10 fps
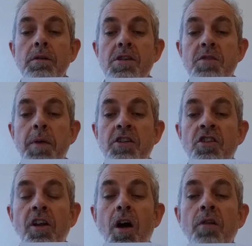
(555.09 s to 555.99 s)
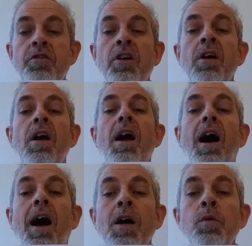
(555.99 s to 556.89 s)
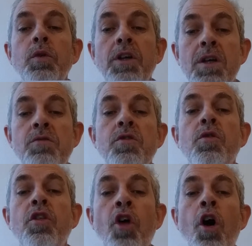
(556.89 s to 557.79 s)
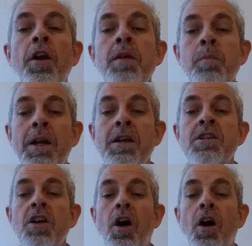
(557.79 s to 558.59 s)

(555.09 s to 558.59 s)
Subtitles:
special offer, I will give you 30 minutes